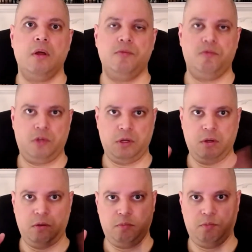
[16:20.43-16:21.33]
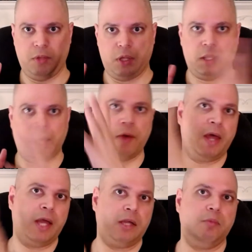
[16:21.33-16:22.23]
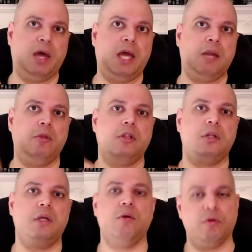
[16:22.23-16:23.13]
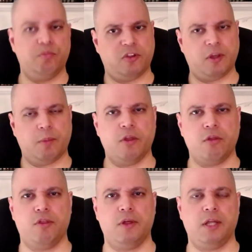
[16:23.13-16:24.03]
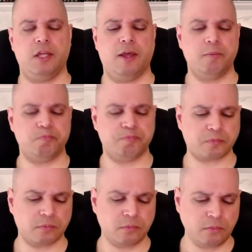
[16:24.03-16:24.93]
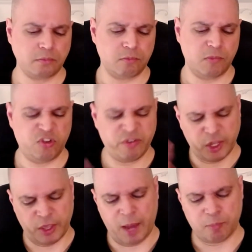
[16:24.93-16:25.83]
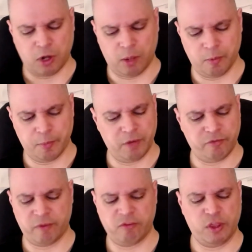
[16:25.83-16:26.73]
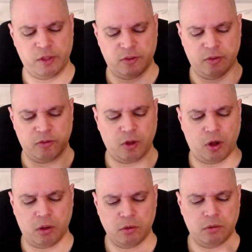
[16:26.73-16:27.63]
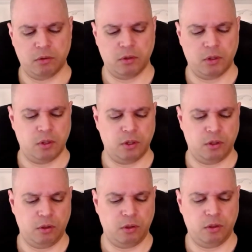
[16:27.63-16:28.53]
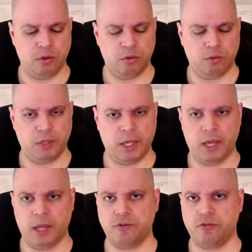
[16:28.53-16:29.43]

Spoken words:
to allow that compatibility or some other thing like that. So you've got that problem, but if everything's installed, you can't,